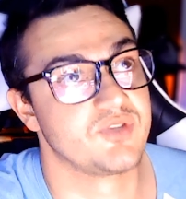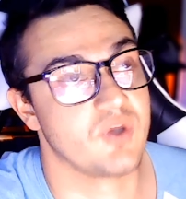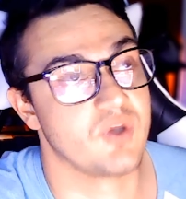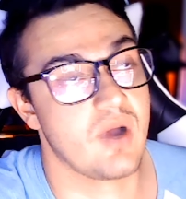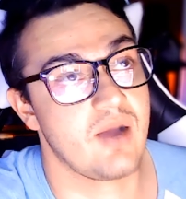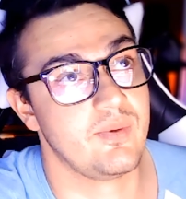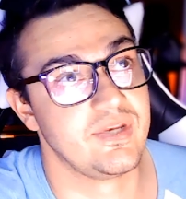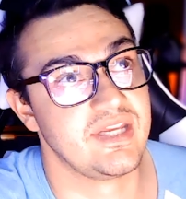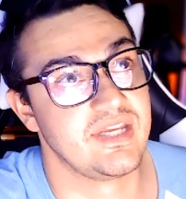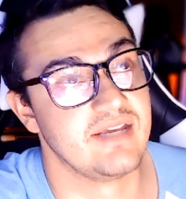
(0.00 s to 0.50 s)
So
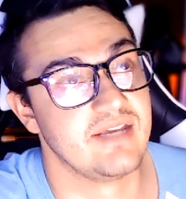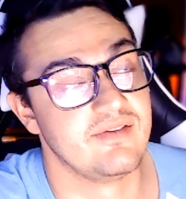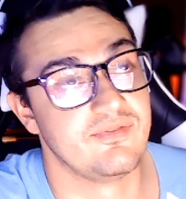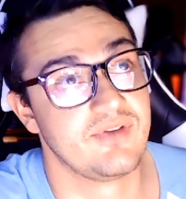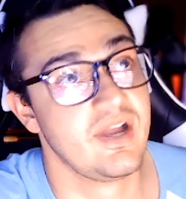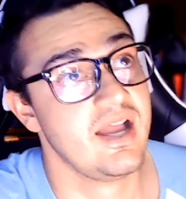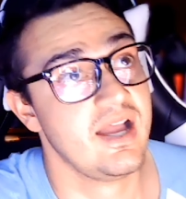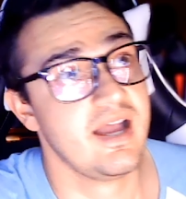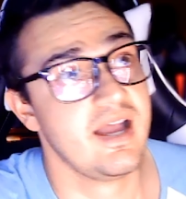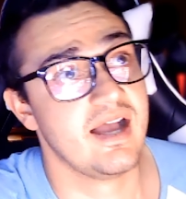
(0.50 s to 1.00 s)
I would
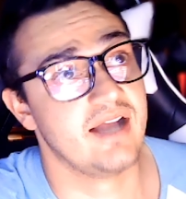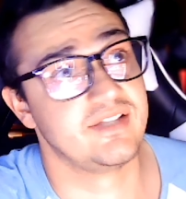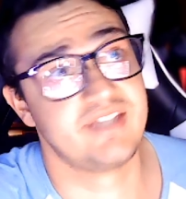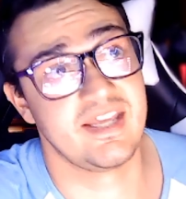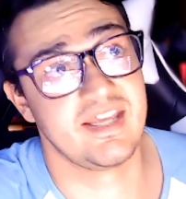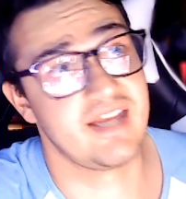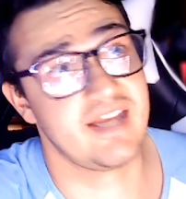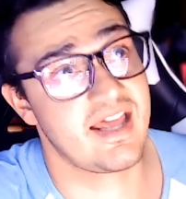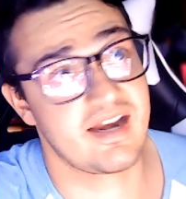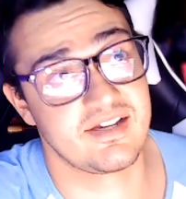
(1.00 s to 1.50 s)
give a
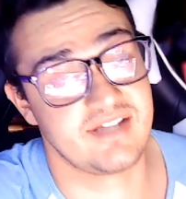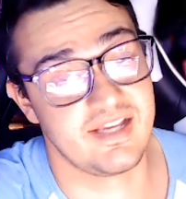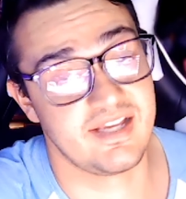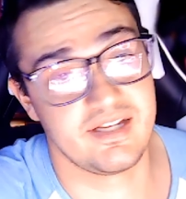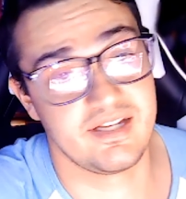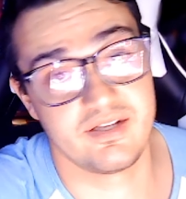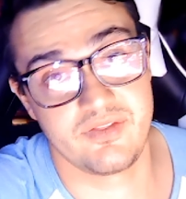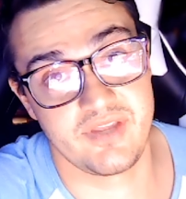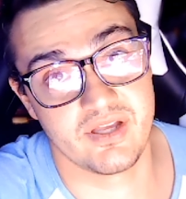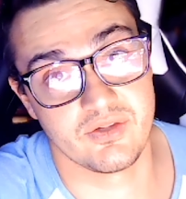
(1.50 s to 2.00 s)
10 out of
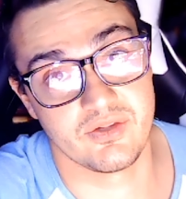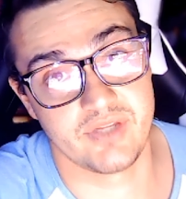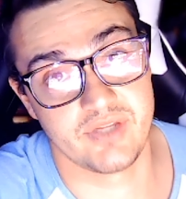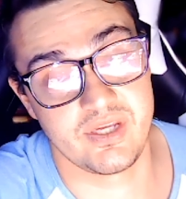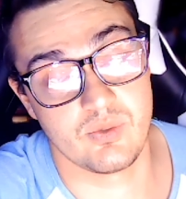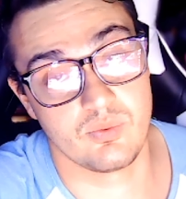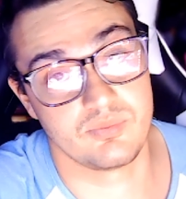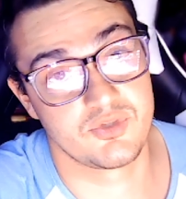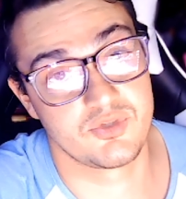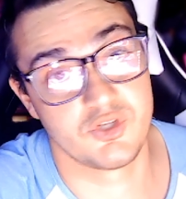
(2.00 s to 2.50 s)
10 to the
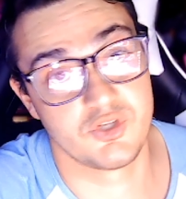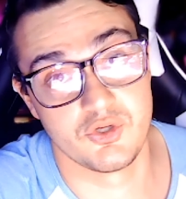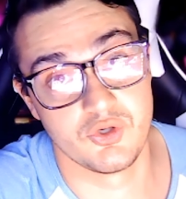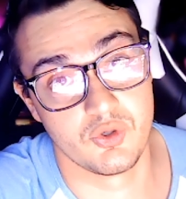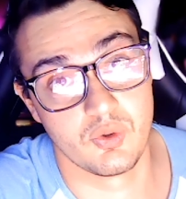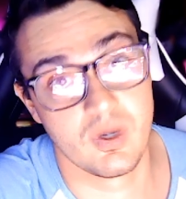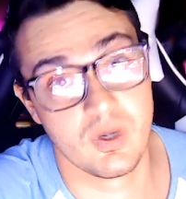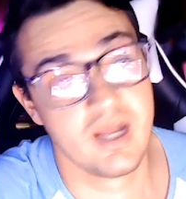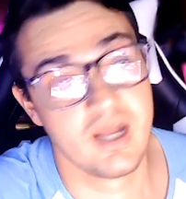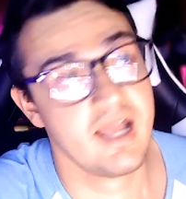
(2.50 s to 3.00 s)
Elite
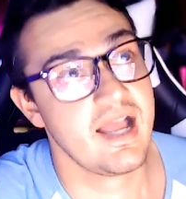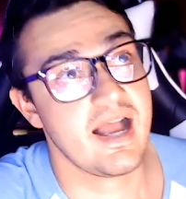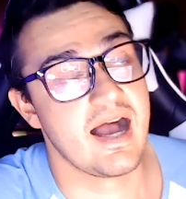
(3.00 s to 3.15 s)
2,